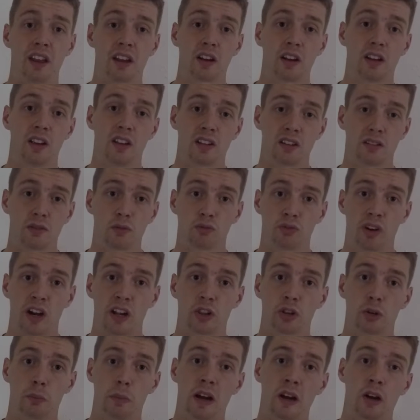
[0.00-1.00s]
than a
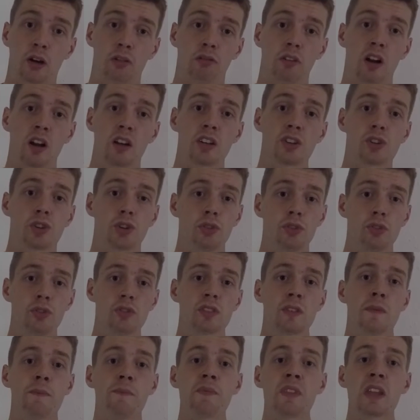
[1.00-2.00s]
regular pair of running shoes,